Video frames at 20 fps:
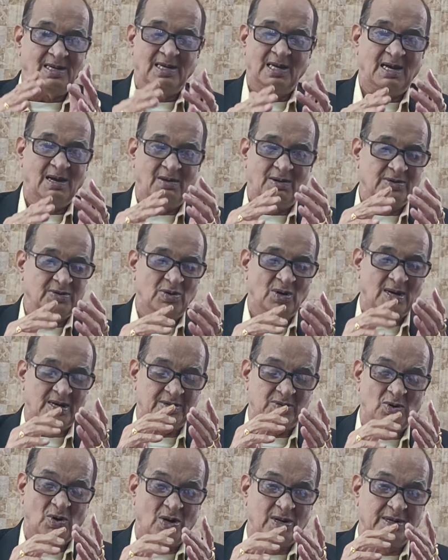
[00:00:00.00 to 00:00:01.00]
uh, you
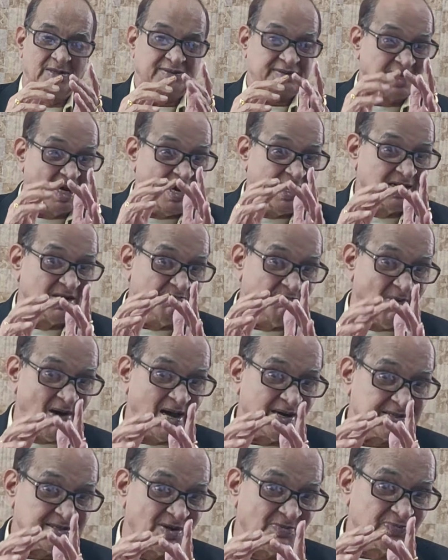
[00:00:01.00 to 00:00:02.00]
are going, third
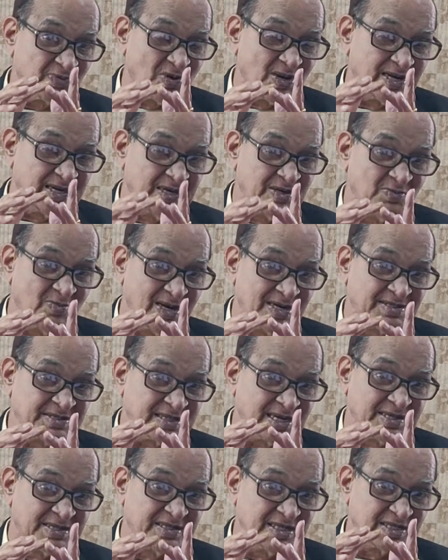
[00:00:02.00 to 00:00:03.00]
part of your
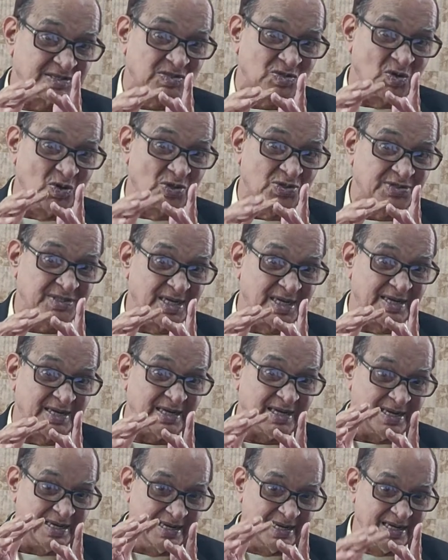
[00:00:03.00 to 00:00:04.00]
invention
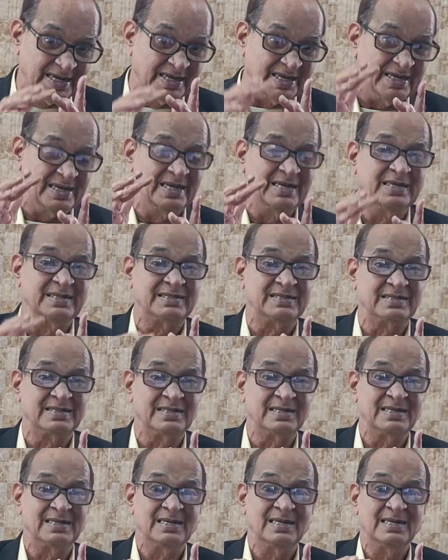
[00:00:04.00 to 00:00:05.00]
disclosure is,
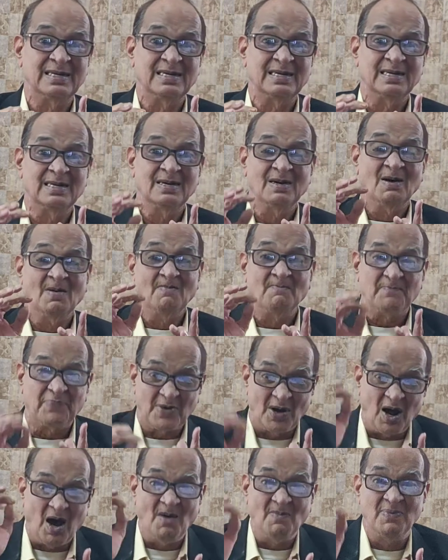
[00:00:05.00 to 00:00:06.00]

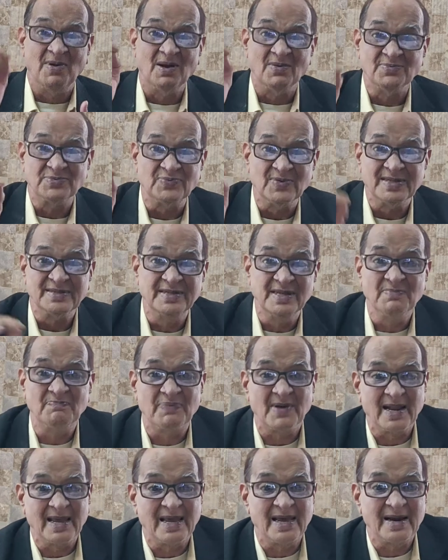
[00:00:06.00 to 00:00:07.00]
problems with the
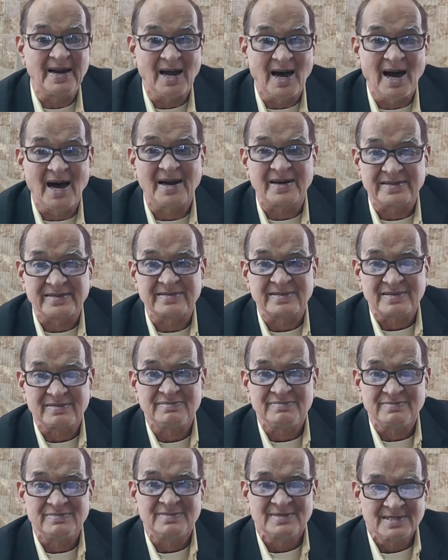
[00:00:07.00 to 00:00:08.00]
prior art.
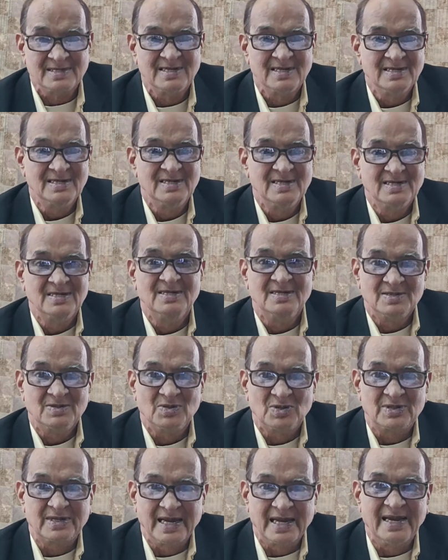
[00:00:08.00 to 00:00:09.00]

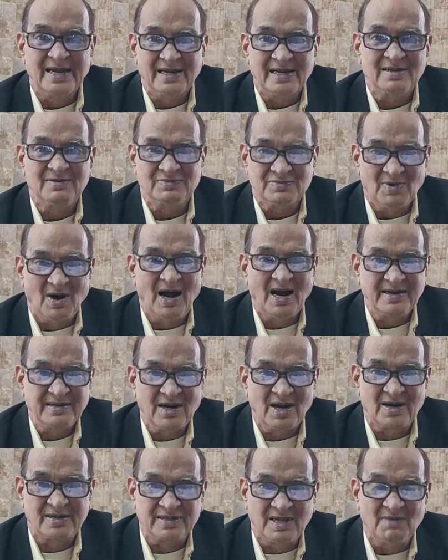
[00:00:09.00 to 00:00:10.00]
Okay, what
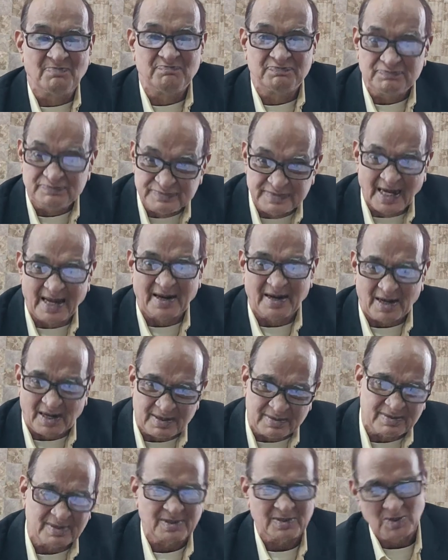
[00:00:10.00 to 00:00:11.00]
are the, there
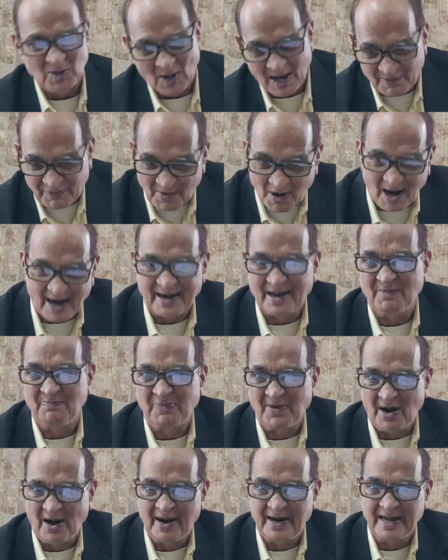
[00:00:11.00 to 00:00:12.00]
are, you have got a
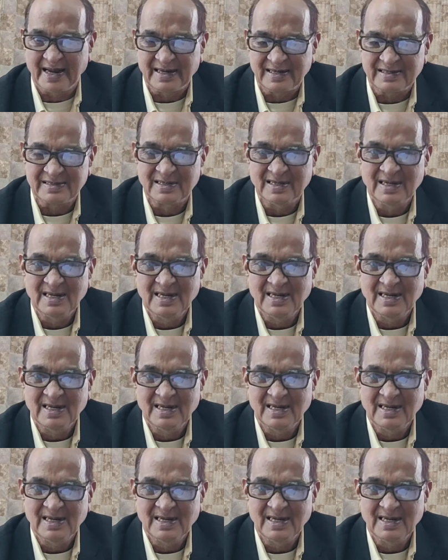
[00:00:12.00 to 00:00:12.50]
product